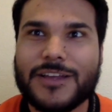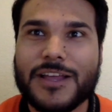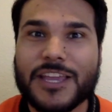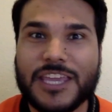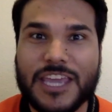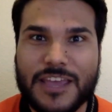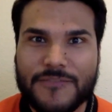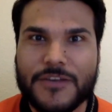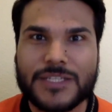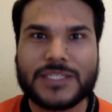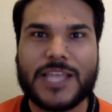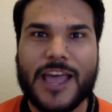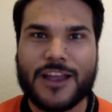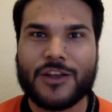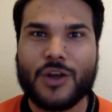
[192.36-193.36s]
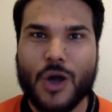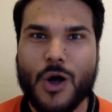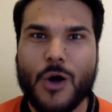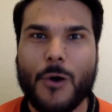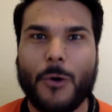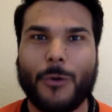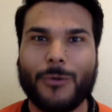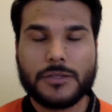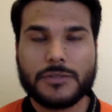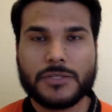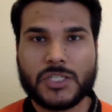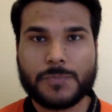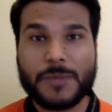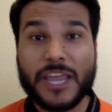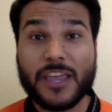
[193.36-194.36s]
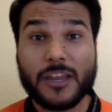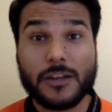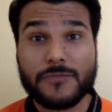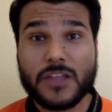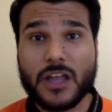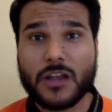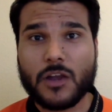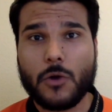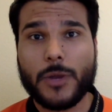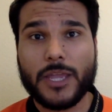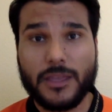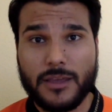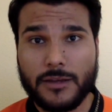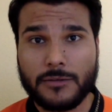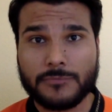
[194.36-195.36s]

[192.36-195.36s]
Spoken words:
Give us that goal! Speaking of not going in,